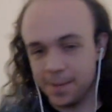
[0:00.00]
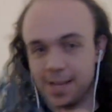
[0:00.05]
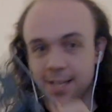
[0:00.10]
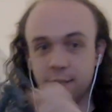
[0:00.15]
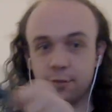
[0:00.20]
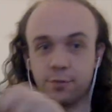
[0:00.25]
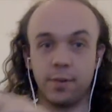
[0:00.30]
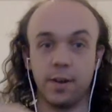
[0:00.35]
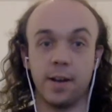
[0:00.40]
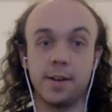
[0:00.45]

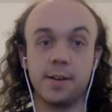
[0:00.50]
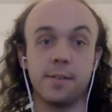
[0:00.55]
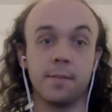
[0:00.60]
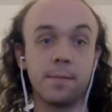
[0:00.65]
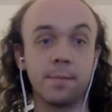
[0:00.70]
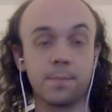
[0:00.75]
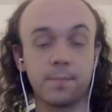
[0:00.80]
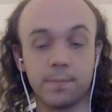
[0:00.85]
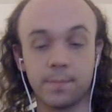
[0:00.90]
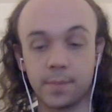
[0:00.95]
that's fine.
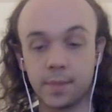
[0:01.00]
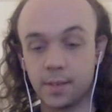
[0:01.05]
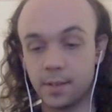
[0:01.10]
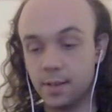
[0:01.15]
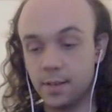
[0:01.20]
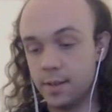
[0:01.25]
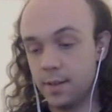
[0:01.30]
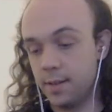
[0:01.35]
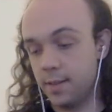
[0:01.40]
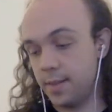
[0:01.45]

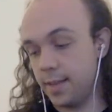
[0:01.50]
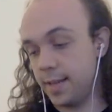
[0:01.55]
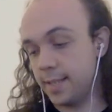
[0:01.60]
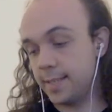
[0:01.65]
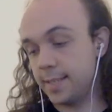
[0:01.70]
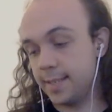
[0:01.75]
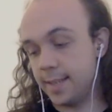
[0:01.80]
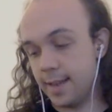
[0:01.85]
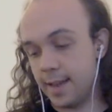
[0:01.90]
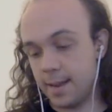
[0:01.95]

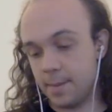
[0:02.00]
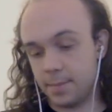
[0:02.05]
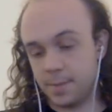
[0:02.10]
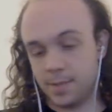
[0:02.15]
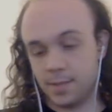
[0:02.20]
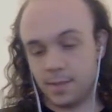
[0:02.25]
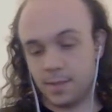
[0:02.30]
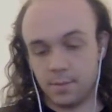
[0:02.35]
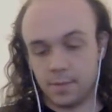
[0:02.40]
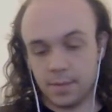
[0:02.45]
That is
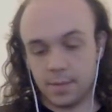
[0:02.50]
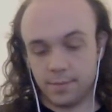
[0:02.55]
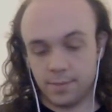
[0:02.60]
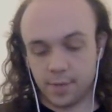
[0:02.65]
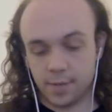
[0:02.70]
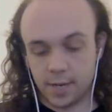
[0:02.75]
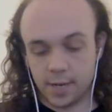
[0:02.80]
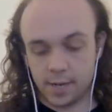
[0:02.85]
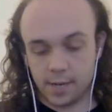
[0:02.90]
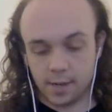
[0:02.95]
absolutely
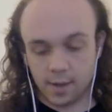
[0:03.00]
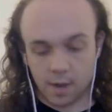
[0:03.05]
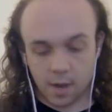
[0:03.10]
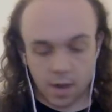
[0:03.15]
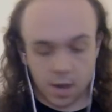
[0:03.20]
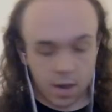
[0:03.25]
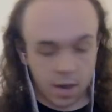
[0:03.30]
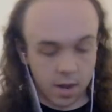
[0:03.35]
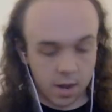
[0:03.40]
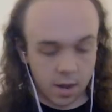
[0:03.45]
fine.
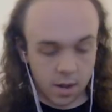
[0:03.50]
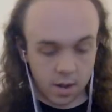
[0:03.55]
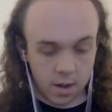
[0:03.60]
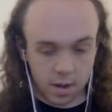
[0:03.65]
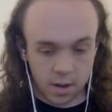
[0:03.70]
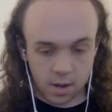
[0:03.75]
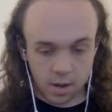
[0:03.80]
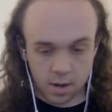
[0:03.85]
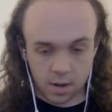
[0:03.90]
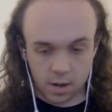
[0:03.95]

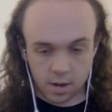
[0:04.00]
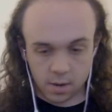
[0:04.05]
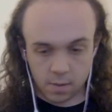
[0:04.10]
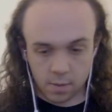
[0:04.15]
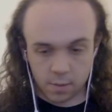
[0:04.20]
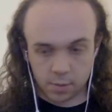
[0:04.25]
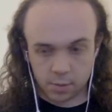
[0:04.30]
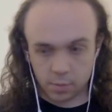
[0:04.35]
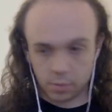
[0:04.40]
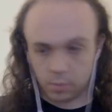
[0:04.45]

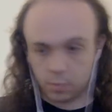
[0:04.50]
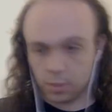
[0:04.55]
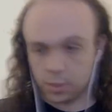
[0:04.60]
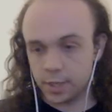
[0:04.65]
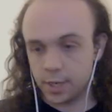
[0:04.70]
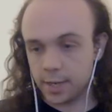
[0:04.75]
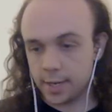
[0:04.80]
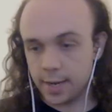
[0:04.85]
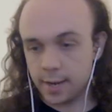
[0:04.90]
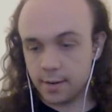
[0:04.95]
Which one
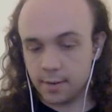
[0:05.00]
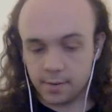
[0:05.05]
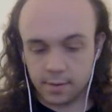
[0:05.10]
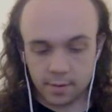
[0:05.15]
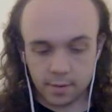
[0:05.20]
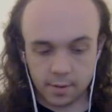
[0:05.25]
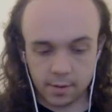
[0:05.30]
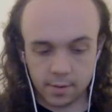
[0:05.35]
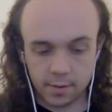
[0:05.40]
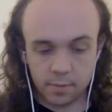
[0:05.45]
was it again?
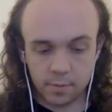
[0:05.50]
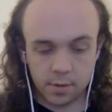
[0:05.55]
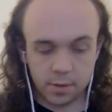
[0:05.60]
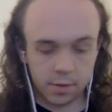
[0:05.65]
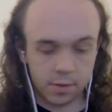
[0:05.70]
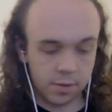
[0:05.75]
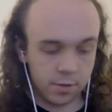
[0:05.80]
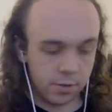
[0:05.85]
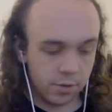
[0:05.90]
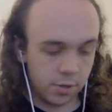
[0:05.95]
It
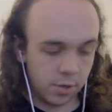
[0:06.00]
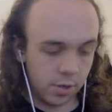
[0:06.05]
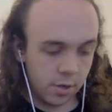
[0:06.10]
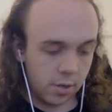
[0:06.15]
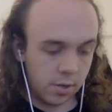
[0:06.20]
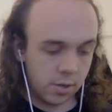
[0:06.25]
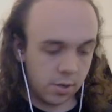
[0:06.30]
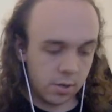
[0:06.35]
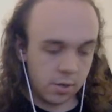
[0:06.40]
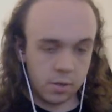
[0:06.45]
was...
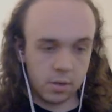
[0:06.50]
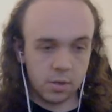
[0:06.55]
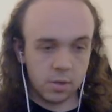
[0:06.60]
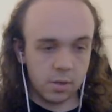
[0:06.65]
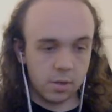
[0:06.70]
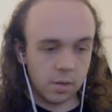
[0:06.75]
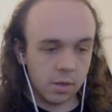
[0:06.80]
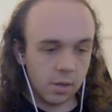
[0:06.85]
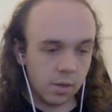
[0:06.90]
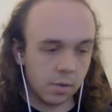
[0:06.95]

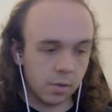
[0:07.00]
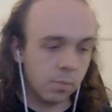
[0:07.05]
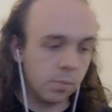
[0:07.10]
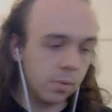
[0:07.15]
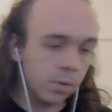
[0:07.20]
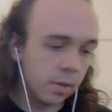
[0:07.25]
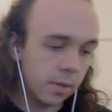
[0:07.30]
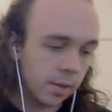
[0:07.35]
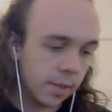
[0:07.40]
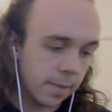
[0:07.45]
oh,
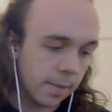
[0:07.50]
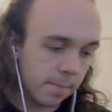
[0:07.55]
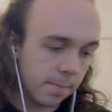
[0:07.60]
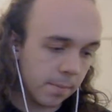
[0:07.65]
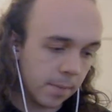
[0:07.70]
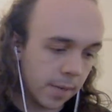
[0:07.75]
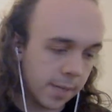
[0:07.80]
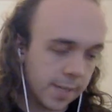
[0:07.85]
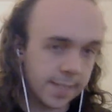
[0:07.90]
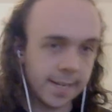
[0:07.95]

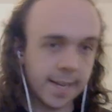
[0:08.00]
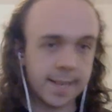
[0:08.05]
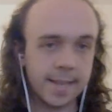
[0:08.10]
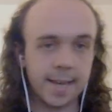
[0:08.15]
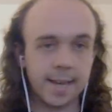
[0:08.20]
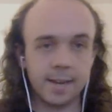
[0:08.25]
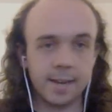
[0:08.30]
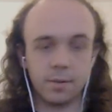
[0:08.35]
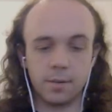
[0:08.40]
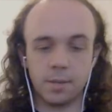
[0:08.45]
I need to get
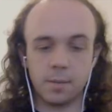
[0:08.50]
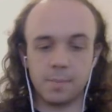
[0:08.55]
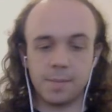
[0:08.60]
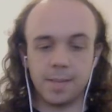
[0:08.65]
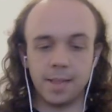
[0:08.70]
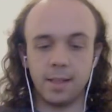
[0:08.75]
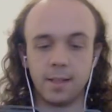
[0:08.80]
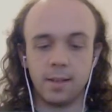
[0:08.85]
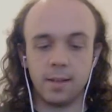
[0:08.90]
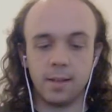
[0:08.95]
that out of the
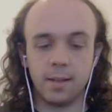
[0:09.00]
middle.